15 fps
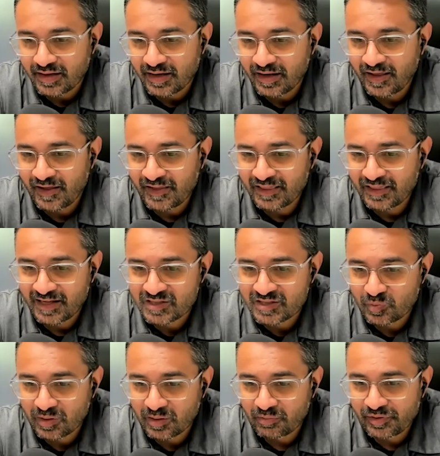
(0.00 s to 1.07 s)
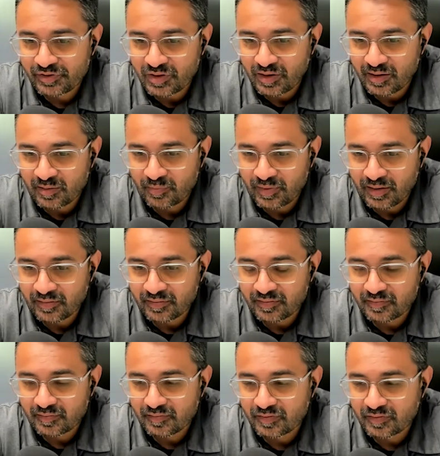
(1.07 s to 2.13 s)
And I think that's where we talk about
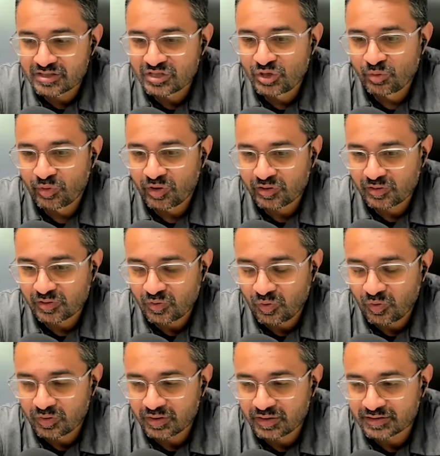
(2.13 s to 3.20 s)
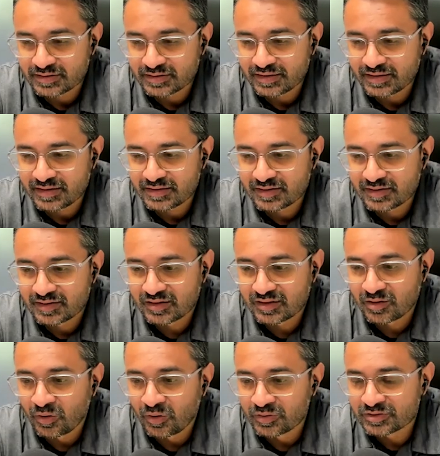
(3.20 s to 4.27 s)
this numerical quotas, is
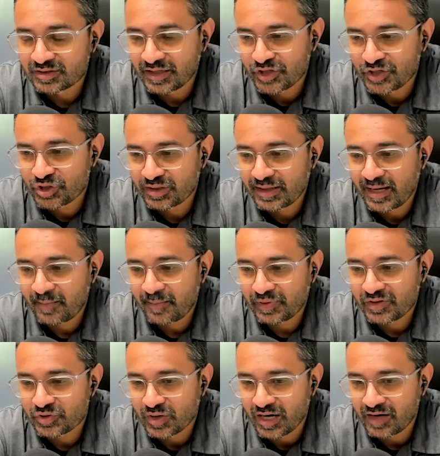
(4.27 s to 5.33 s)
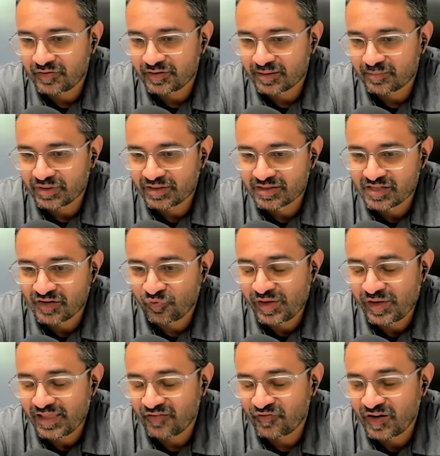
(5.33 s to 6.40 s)
those things should not be driving it, because if
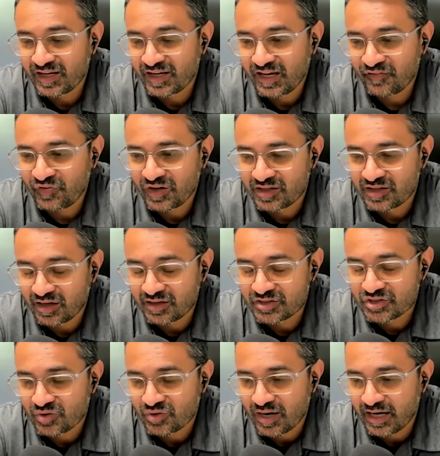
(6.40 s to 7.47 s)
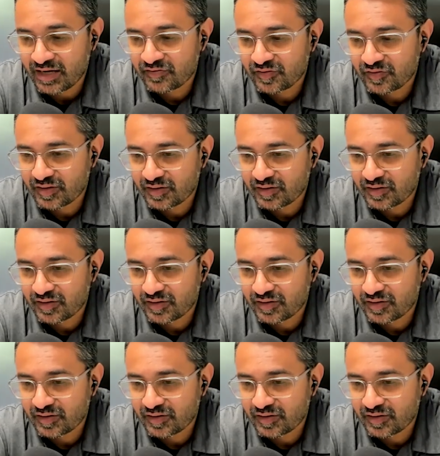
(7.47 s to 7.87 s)
it does drive